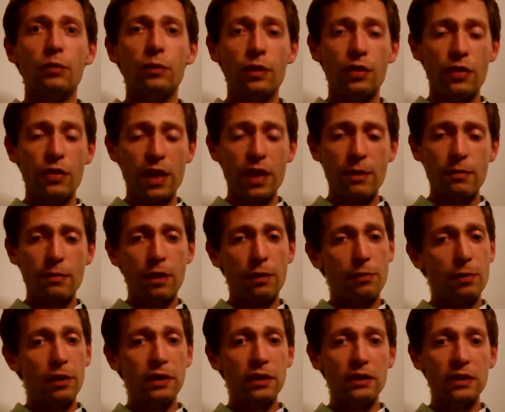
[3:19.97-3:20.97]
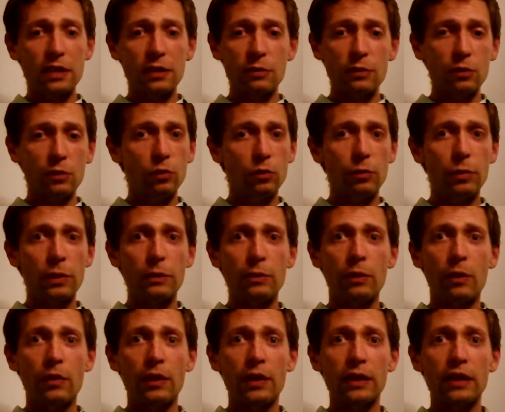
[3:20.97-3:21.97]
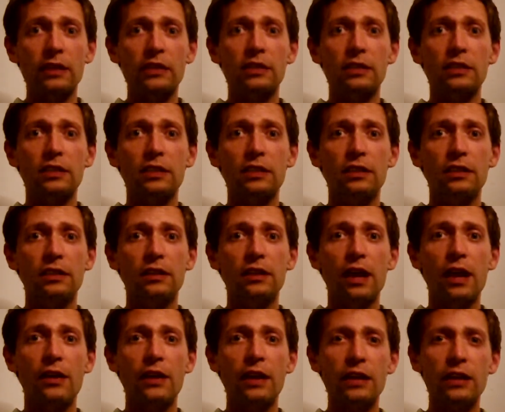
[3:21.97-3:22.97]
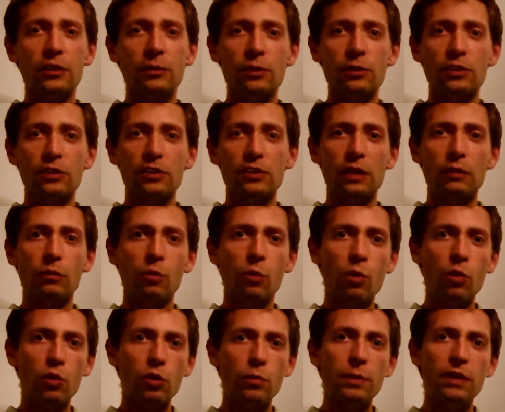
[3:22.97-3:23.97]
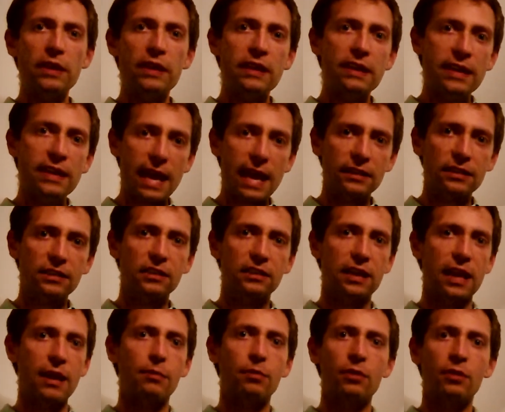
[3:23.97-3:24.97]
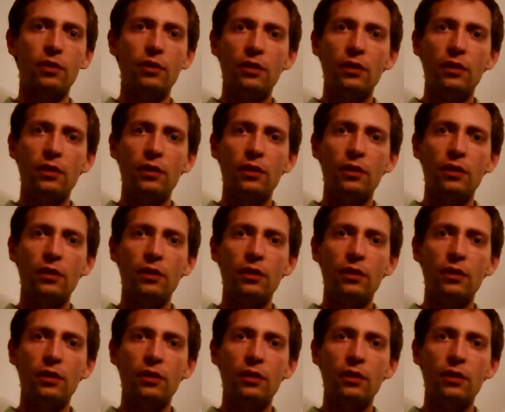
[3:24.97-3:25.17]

with them, but indeed with all the people on the list. The next question is then, what could be the next step?